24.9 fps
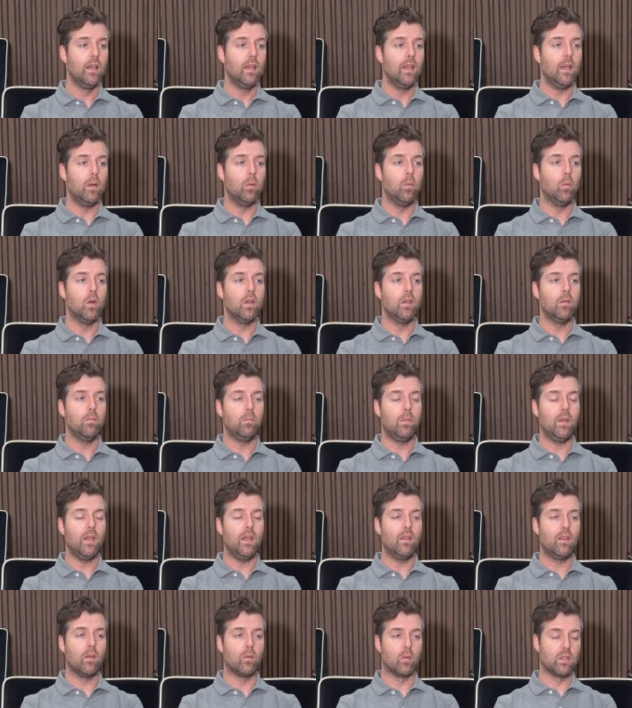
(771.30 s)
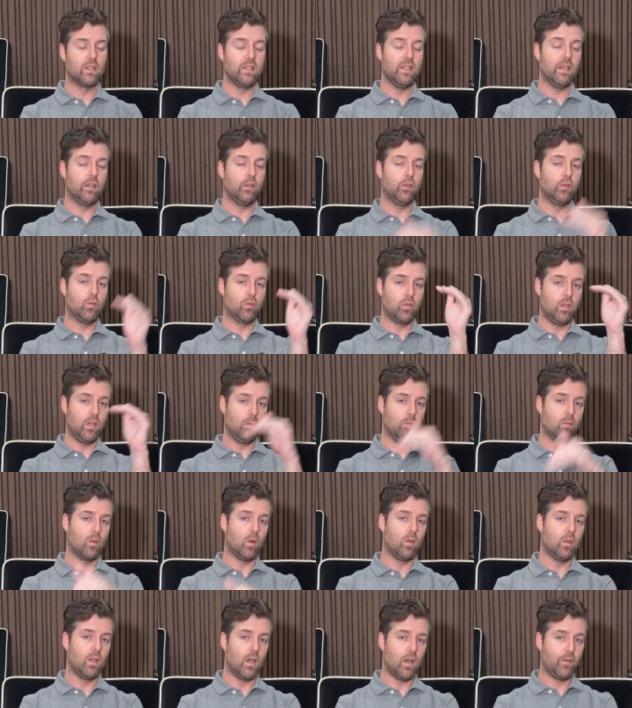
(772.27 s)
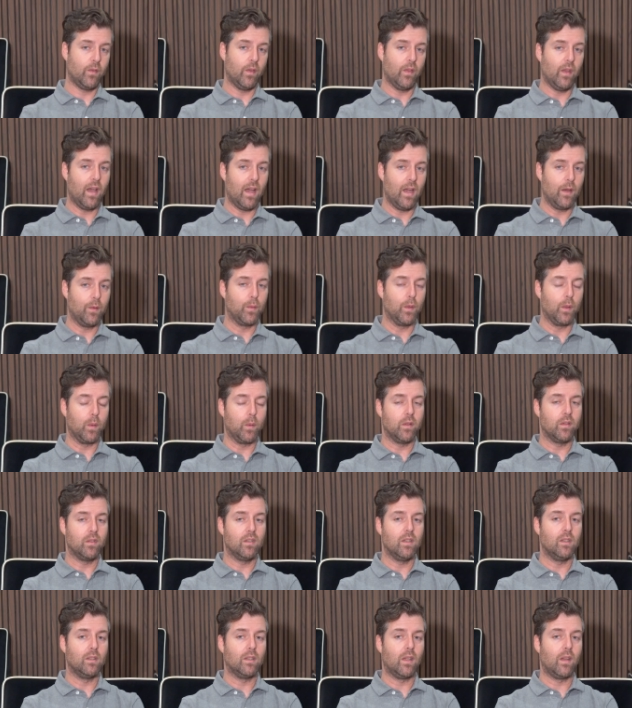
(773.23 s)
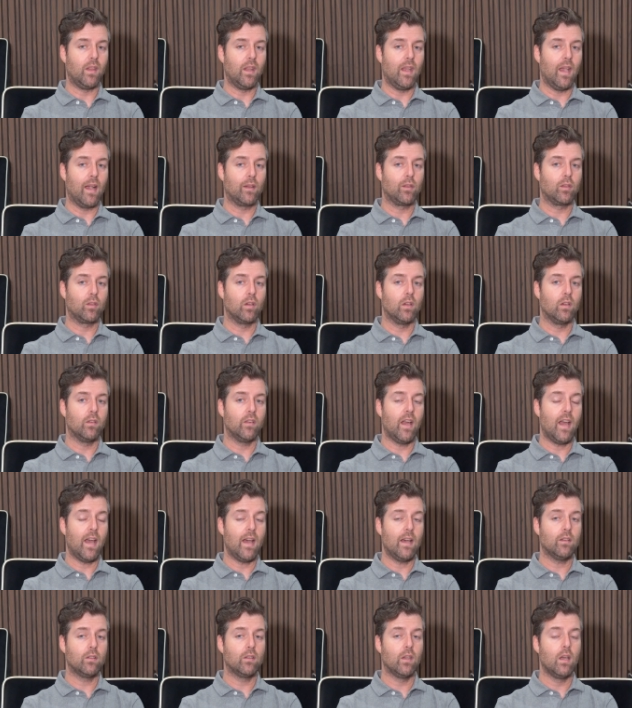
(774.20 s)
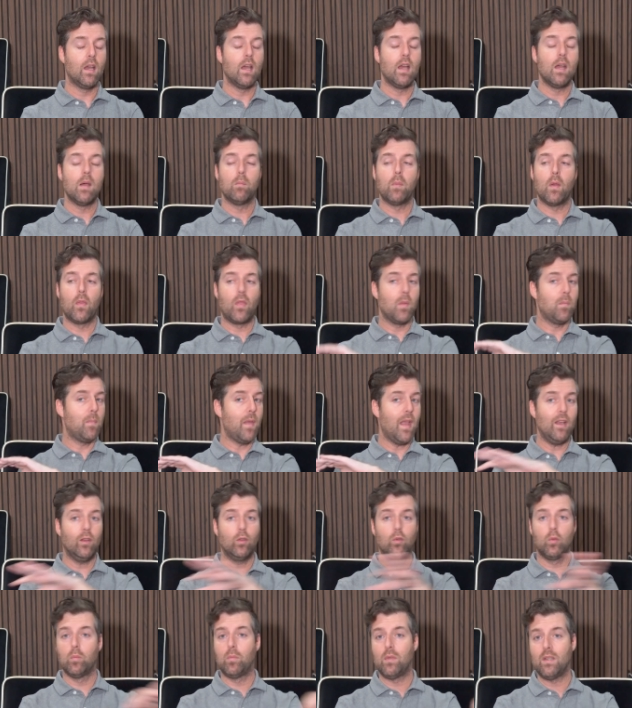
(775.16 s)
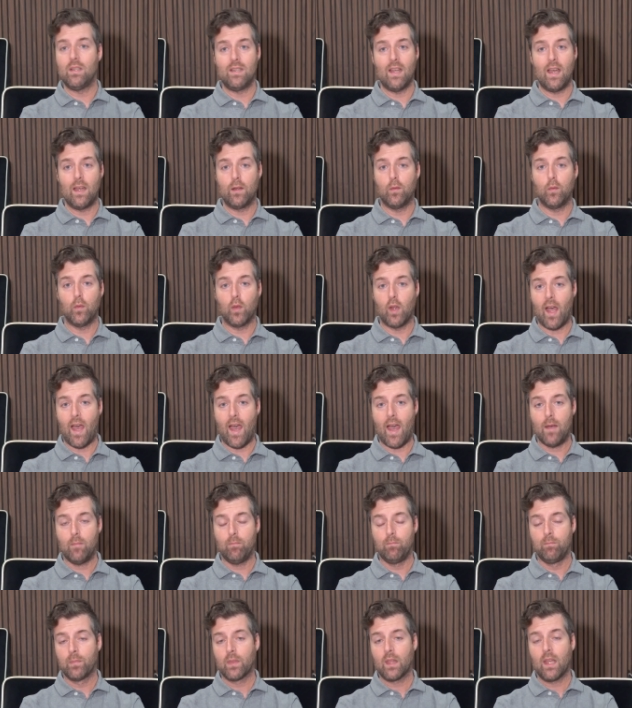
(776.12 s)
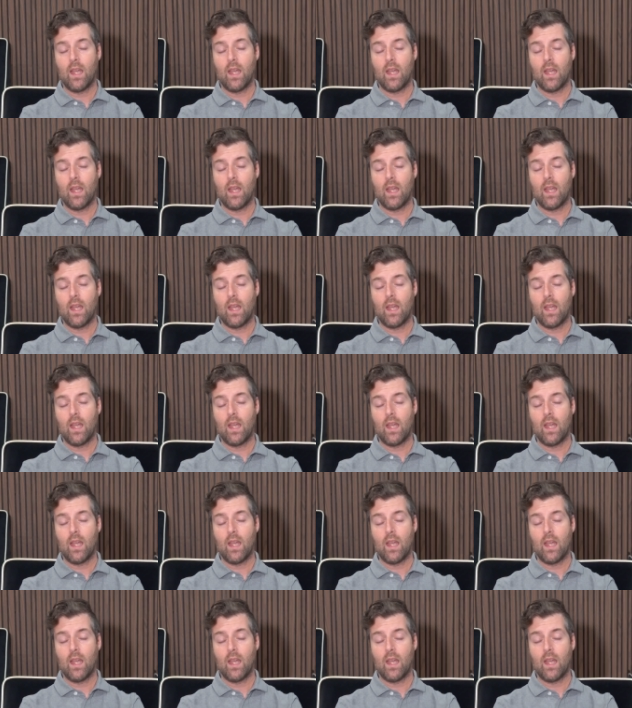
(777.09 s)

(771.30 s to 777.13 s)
It wouldn't be the really extreme roll off in the high frequencies that the X curve has, but the bass would be dead flat,